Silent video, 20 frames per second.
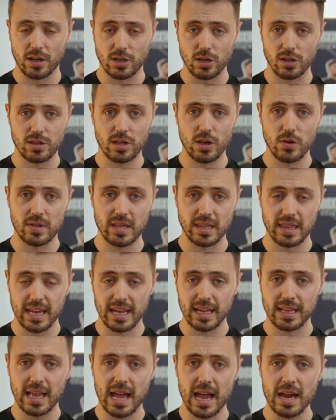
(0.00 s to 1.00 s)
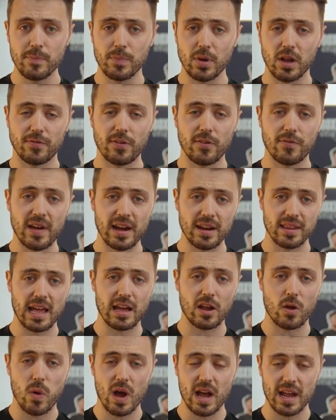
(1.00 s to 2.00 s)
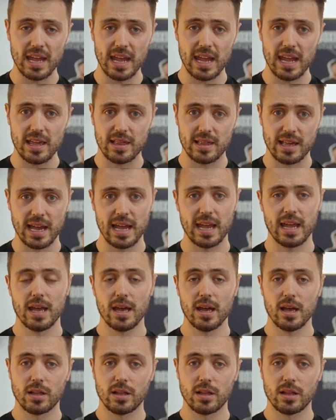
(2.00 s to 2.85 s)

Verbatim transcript: just using the incline, but if you're finding that quite easy,